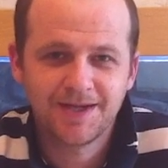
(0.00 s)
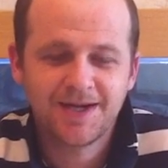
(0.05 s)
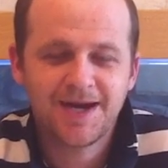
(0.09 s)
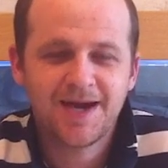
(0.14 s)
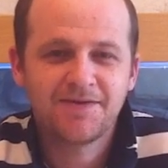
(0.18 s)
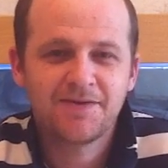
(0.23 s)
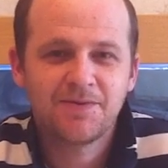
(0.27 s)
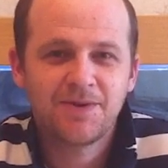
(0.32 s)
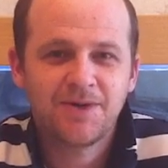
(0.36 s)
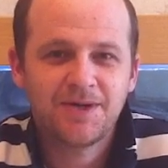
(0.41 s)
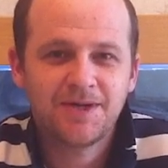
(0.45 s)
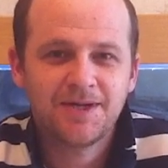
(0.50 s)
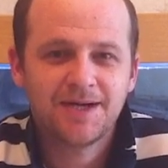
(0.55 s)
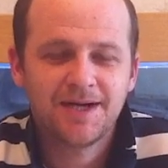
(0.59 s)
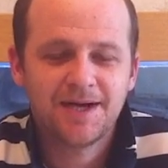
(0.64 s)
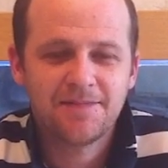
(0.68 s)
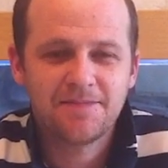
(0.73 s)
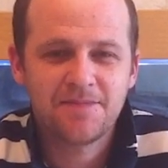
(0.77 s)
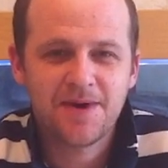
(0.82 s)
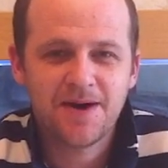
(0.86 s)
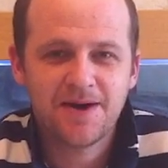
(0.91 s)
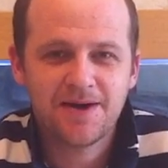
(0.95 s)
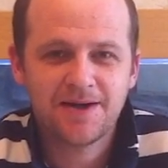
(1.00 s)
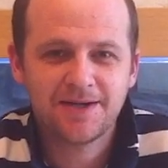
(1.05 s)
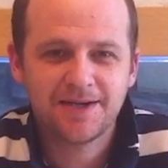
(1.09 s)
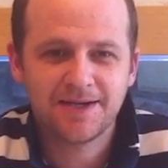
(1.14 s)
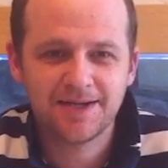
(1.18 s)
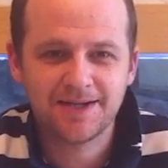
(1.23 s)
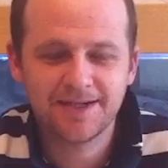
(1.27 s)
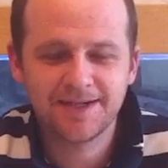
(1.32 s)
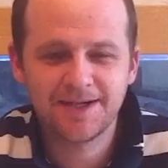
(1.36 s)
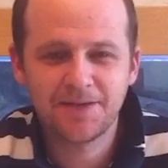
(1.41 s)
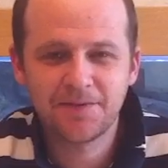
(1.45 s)
Hi everyone, I'm Mark
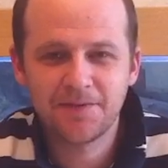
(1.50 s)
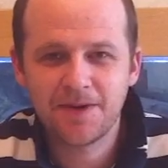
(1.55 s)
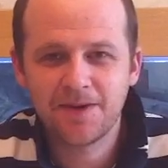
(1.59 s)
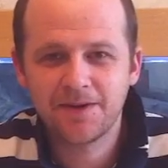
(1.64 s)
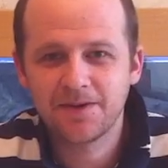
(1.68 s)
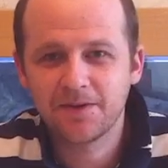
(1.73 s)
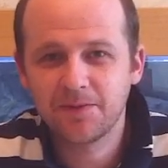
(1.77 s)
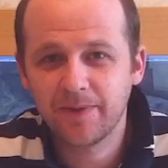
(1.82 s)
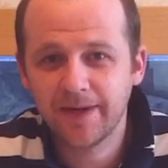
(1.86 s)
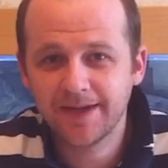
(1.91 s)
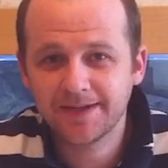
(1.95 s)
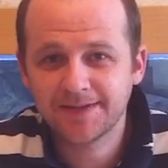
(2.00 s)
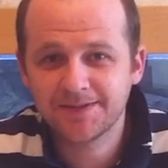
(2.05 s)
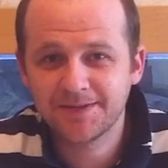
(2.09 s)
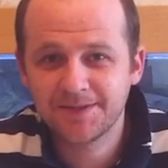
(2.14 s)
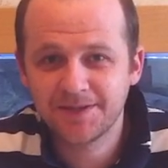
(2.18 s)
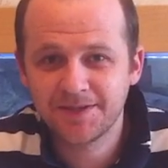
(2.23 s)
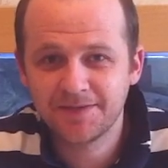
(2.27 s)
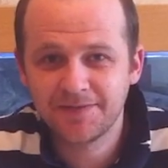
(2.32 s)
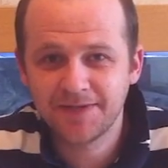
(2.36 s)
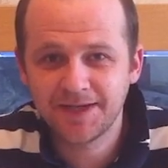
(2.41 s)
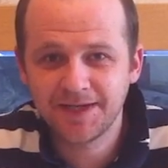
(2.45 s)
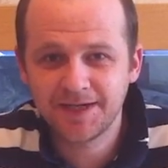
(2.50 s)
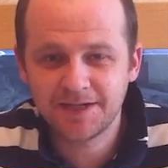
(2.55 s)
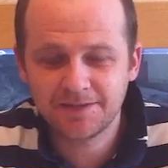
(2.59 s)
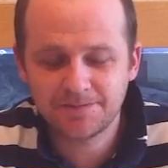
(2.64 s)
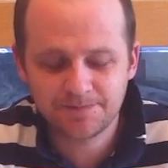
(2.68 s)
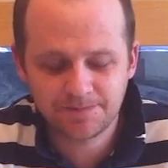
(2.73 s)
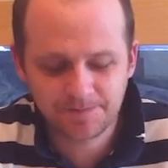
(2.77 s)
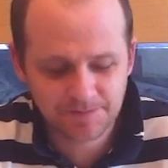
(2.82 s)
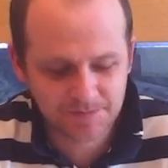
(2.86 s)
and welcome back to another video.